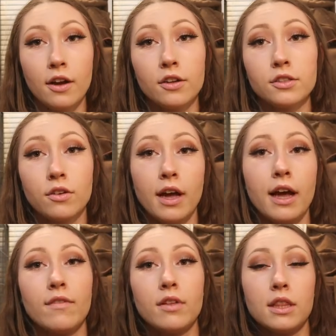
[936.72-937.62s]
I also
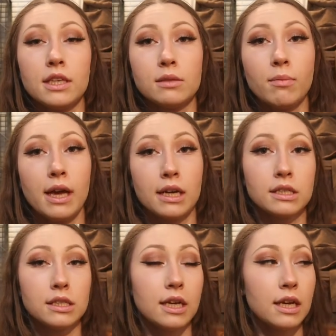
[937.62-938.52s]
have this
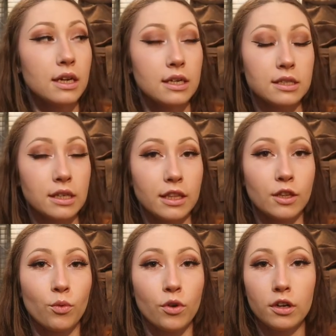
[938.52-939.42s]
magazine, Inside
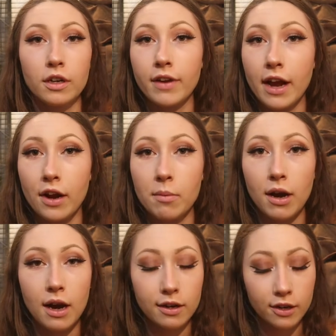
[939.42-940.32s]
the World of Harry
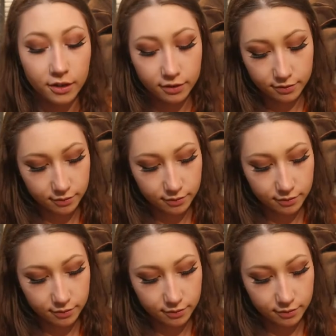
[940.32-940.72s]
Potter,